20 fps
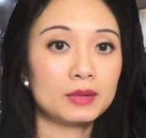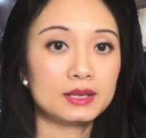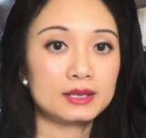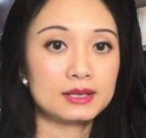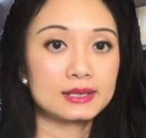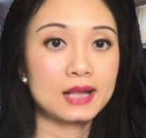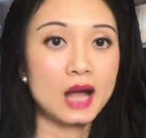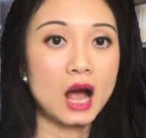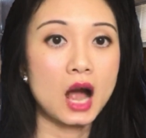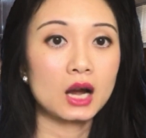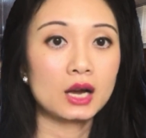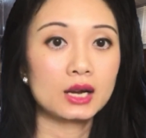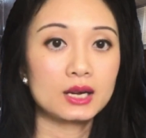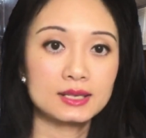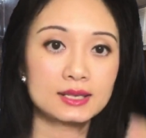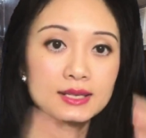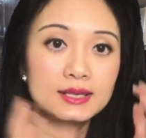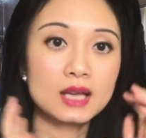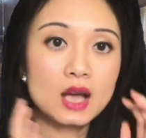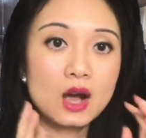It's not going
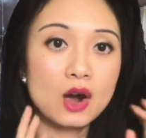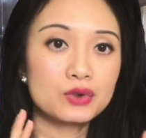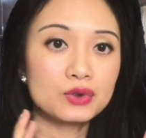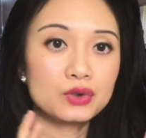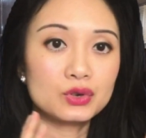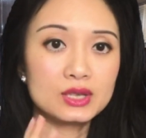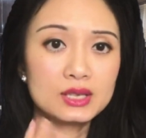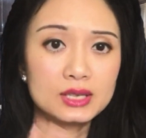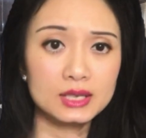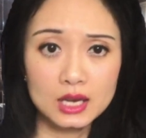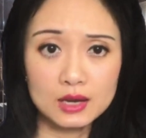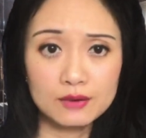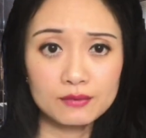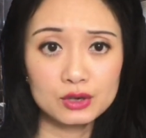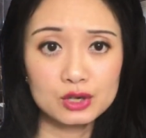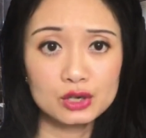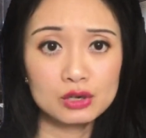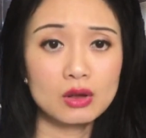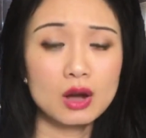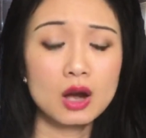to sit on your skin for
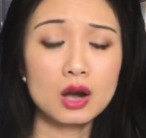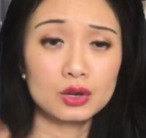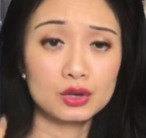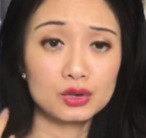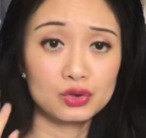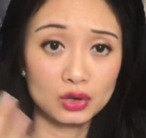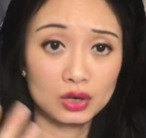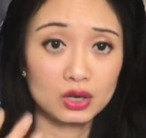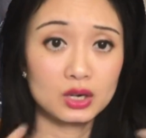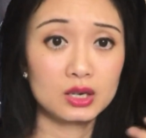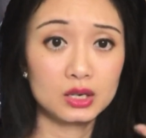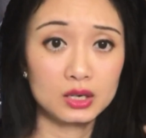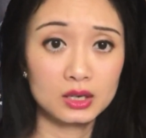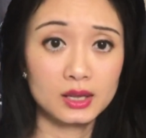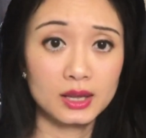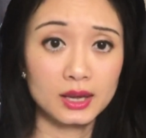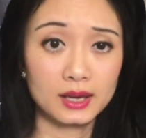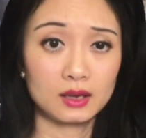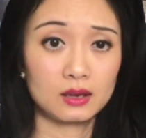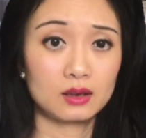too long because you're going to
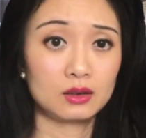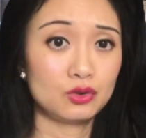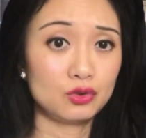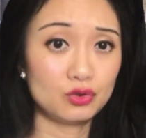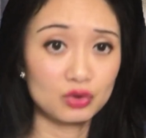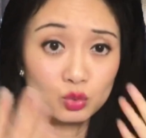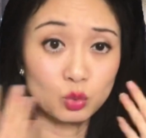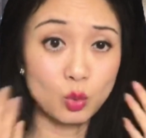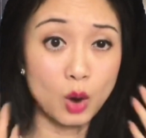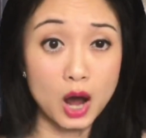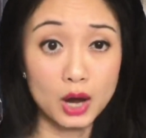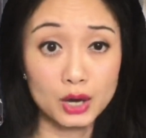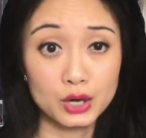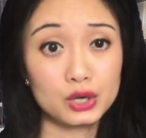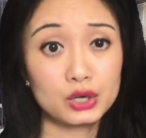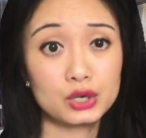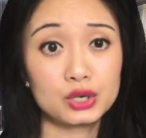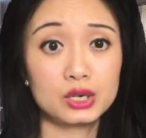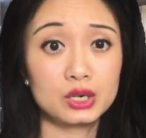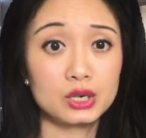like use
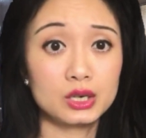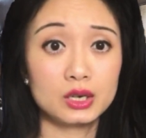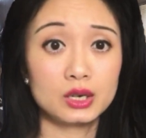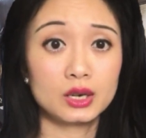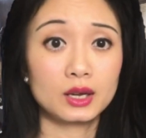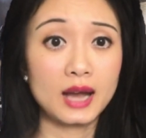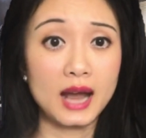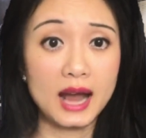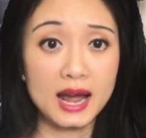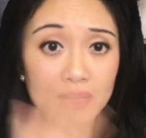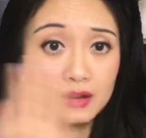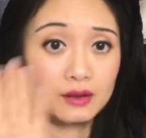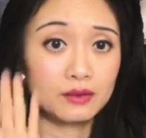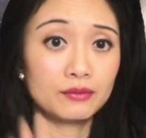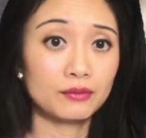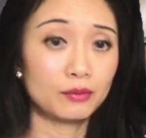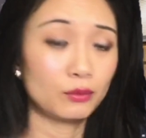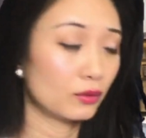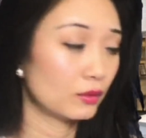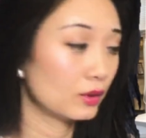water to kind
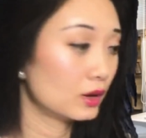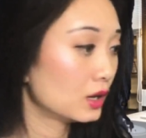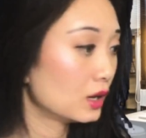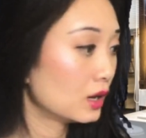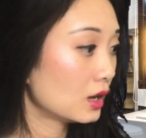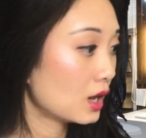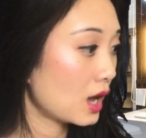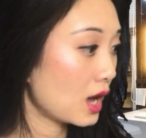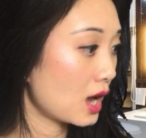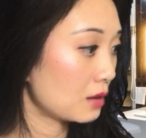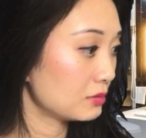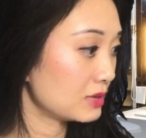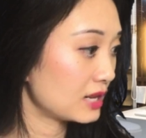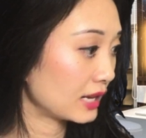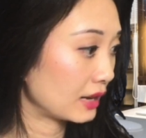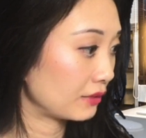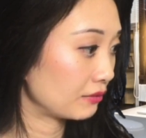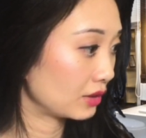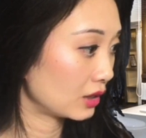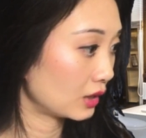of um,
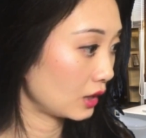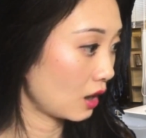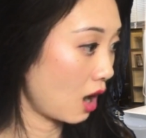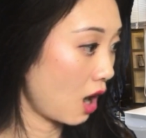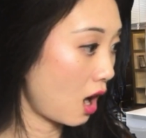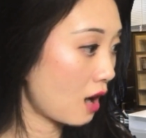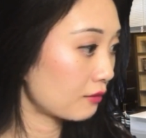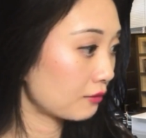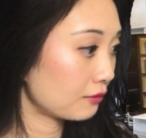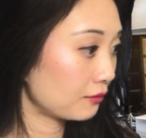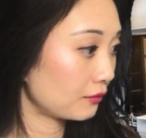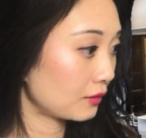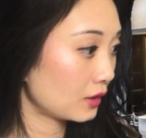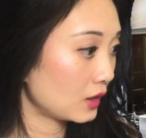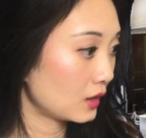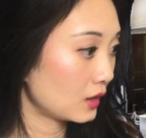take everything off.